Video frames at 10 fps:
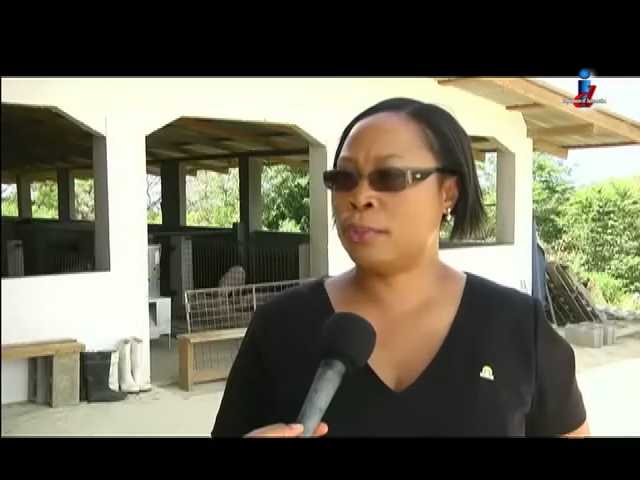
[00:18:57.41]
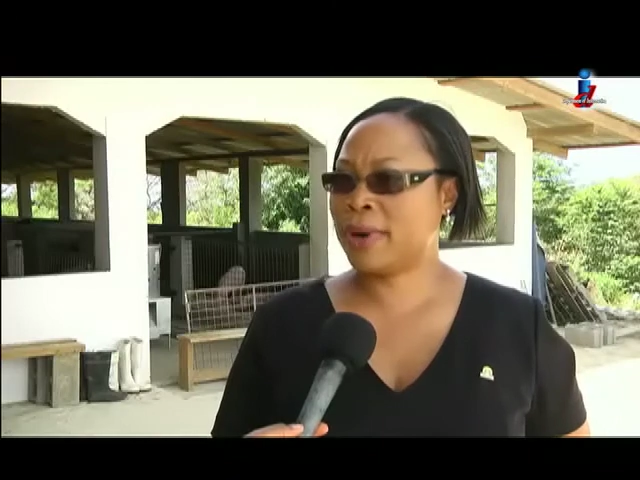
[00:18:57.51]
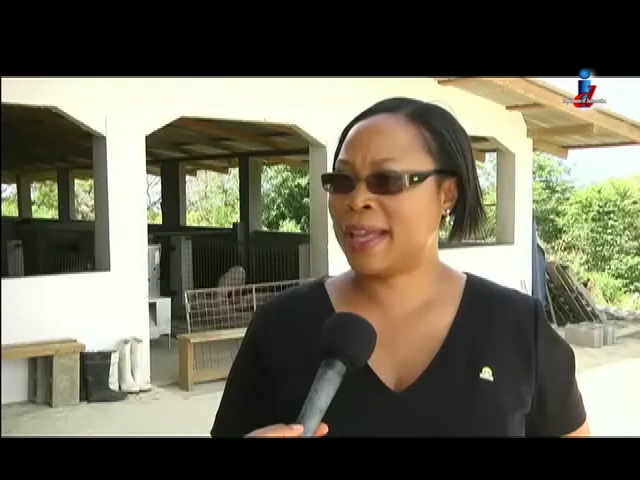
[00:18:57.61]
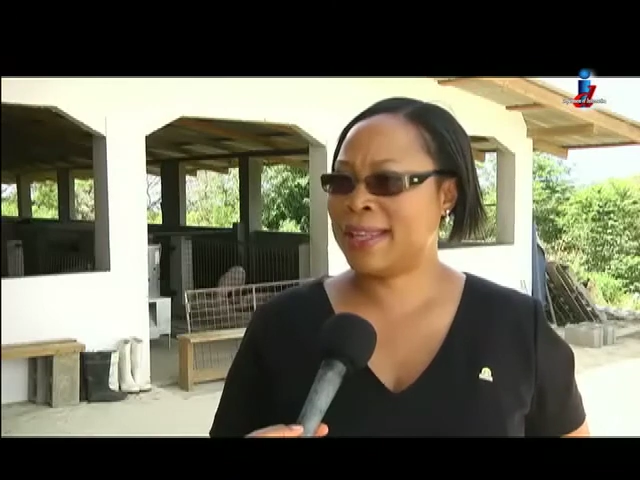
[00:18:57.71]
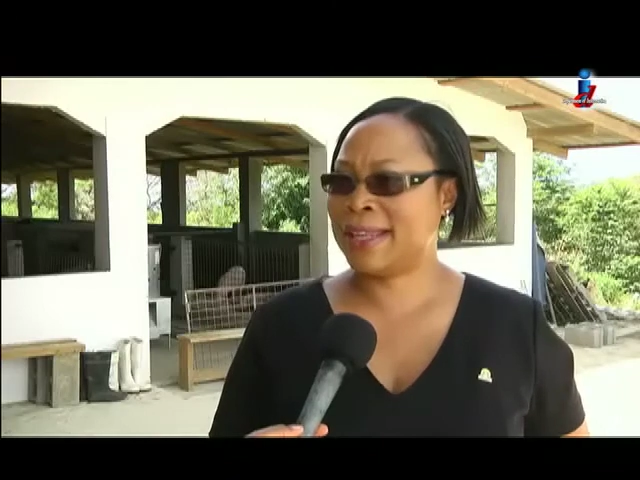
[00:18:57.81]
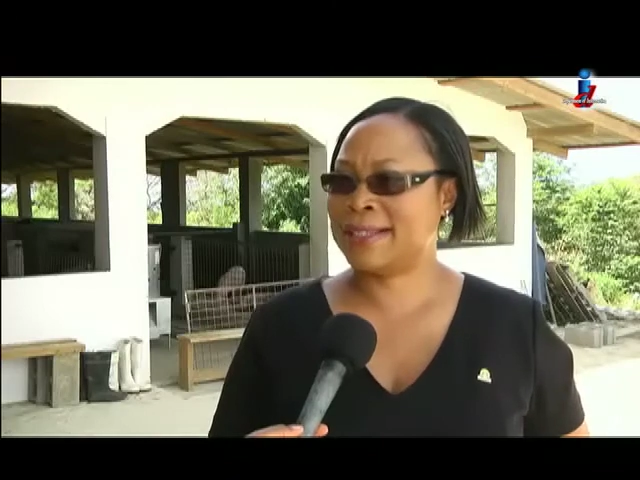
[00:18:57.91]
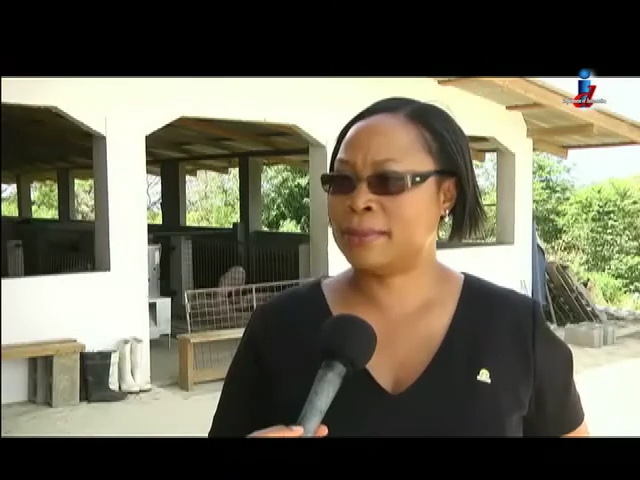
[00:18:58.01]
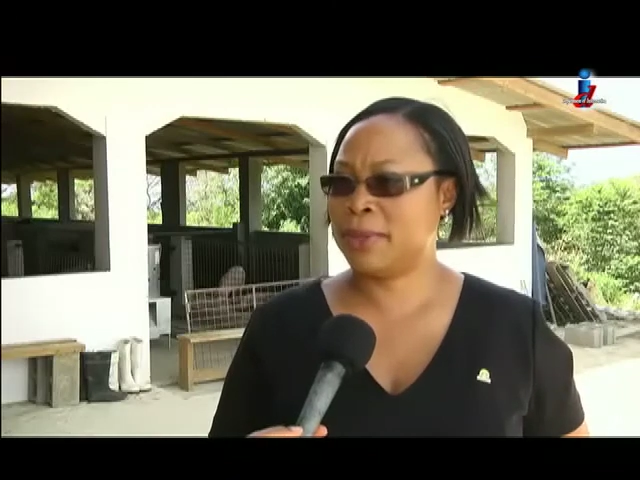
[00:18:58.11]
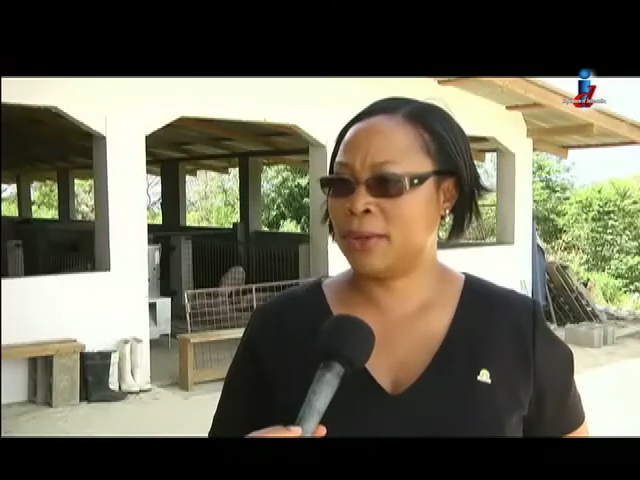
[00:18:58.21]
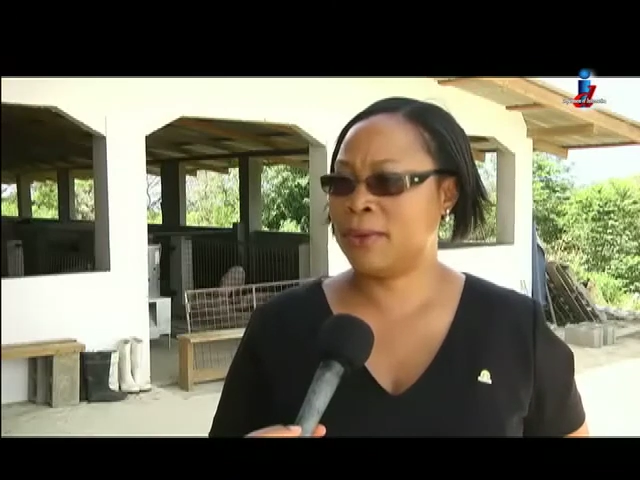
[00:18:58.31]
brand that
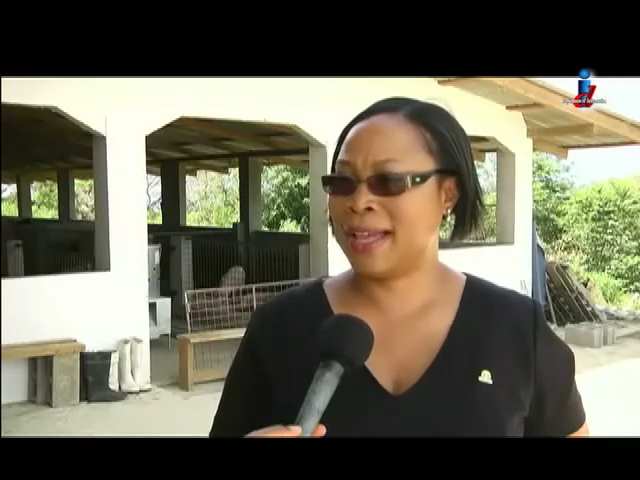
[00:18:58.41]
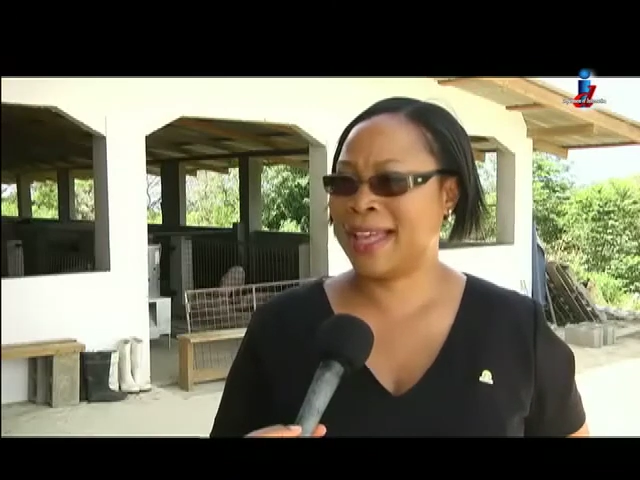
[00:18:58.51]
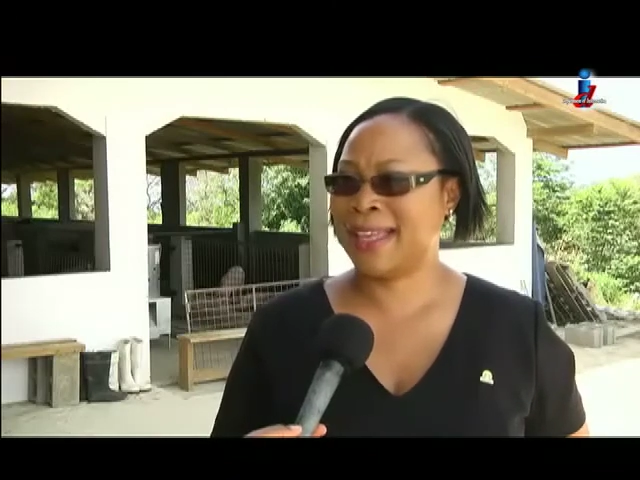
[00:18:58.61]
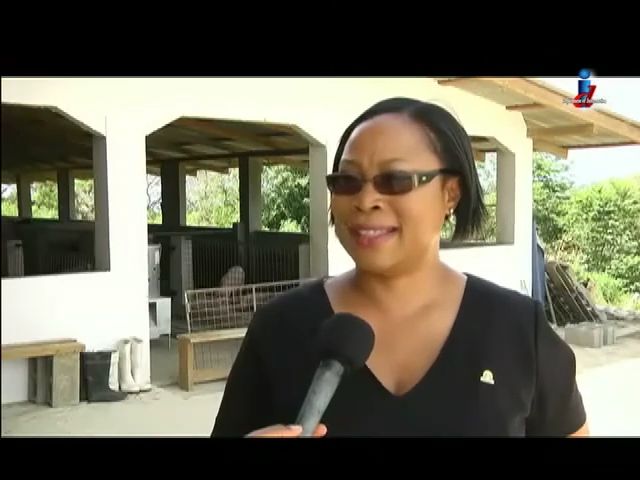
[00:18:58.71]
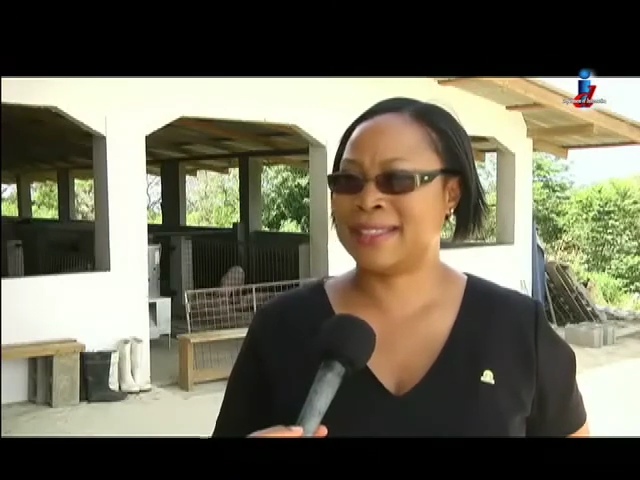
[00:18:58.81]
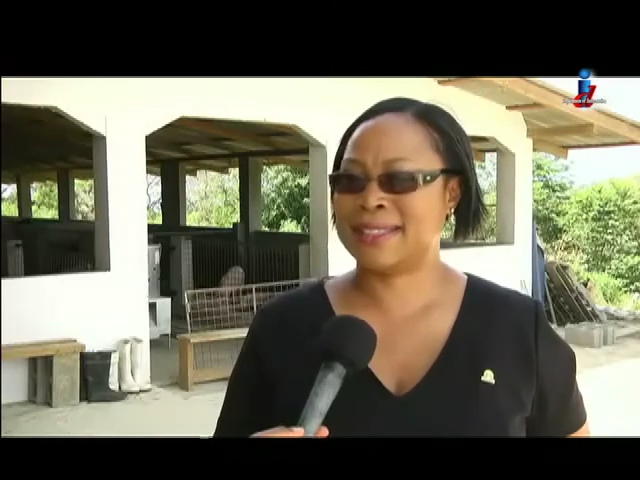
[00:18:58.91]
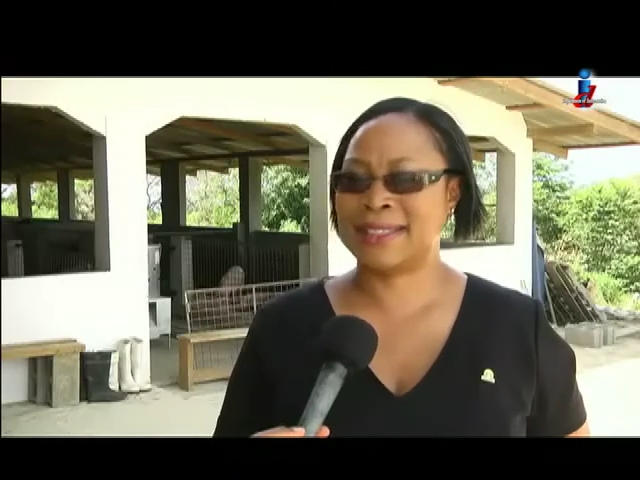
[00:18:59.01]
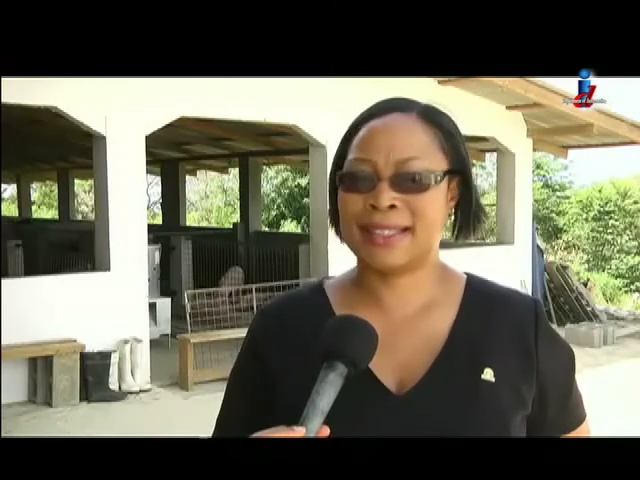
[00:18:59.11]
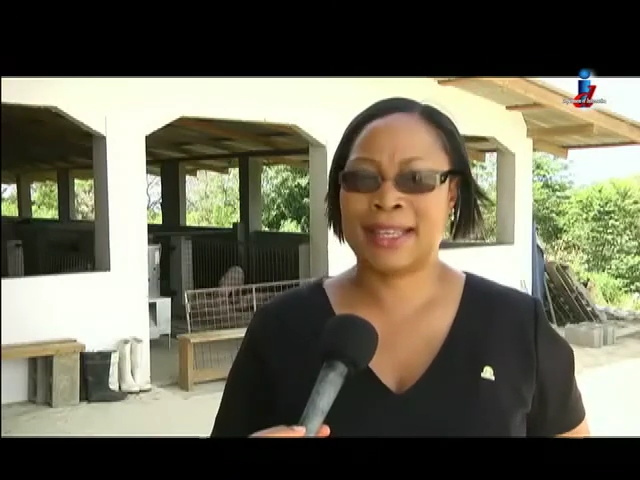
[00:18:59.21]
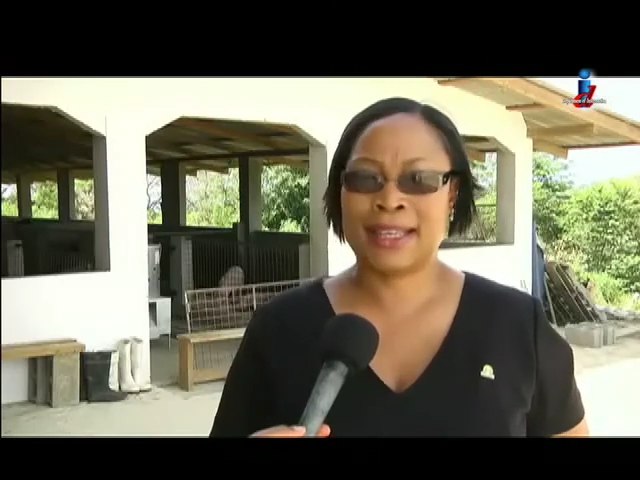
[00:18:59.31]
Tobago has.